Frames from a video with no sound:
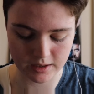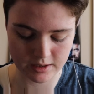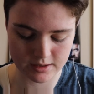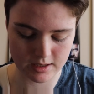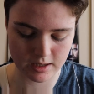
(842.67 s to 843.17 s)
It
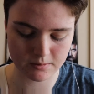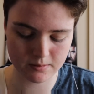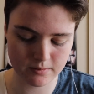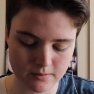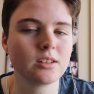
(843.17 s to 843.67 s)
does that.
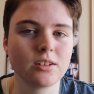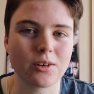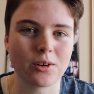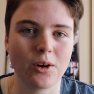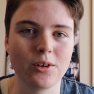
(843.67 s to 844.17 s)

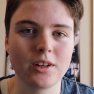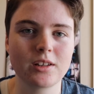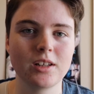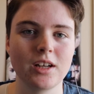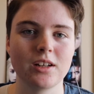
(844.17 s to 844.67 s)
So only
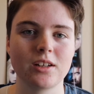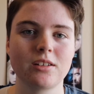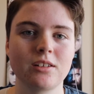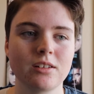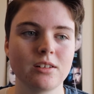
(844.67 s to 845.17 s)
clean it
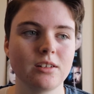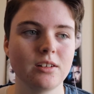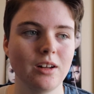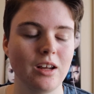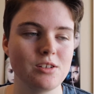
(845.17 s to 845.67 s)

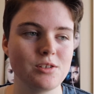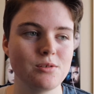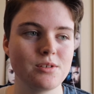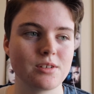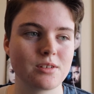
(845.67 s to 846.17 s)
and
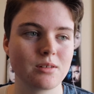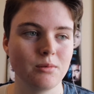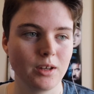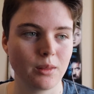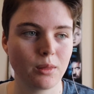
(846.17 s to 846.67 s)
use it
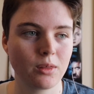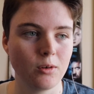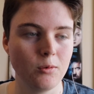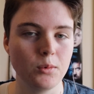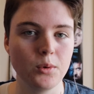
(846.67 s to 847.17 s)
with
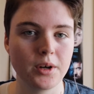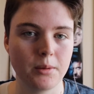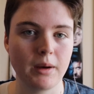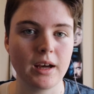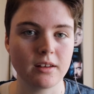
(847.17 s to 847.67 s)

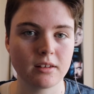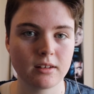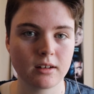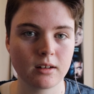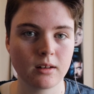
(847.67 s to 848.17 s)

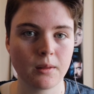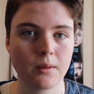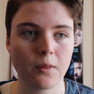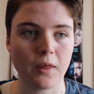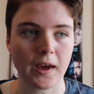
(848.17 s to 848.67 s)
water-based
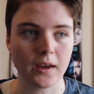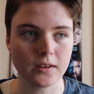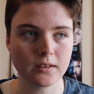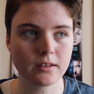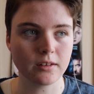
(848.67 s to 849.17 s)

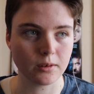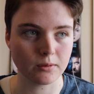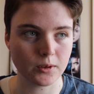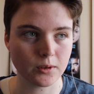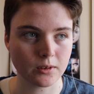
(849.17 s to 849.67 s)
things. So
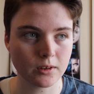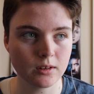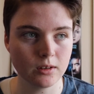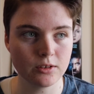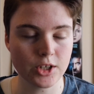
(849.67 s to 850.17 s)
if you
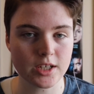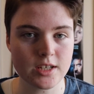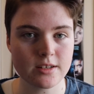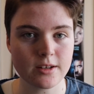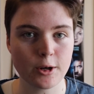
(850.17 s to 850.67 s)
check
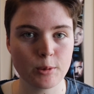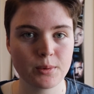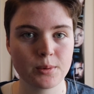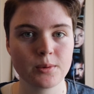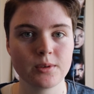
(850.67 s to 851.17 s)
your soap
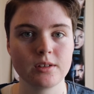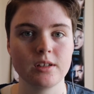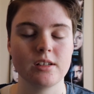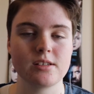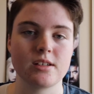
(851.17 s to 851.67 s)

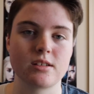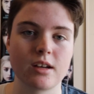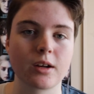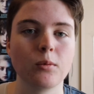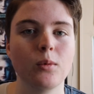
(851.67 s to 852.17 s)
and it says
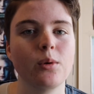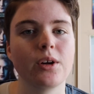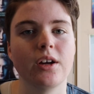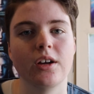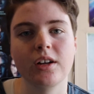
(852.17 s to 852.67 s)
like
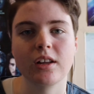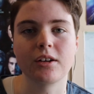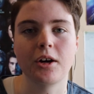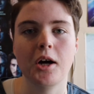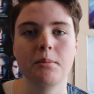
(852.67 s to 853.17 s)
water near the
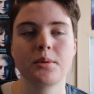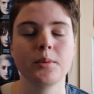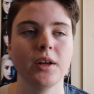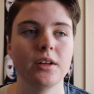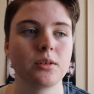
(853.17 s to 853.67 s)
top,
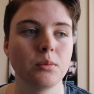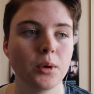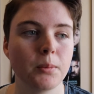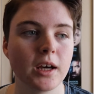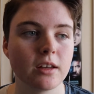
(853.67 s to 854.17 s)
then it's
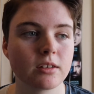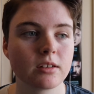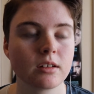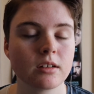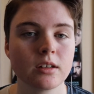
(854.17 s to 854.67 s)

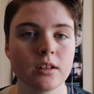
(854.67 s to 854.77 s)
water-based.